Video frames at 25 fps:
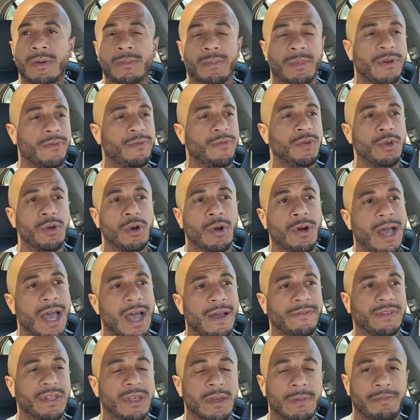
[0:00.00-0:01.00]
but if you don't
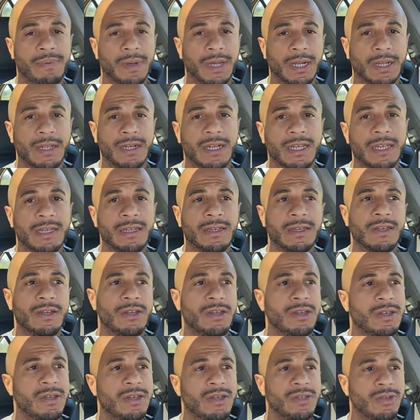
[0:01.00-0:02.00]
have the ability,
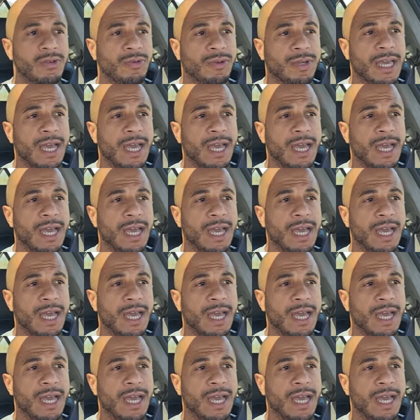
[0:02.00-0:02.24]
you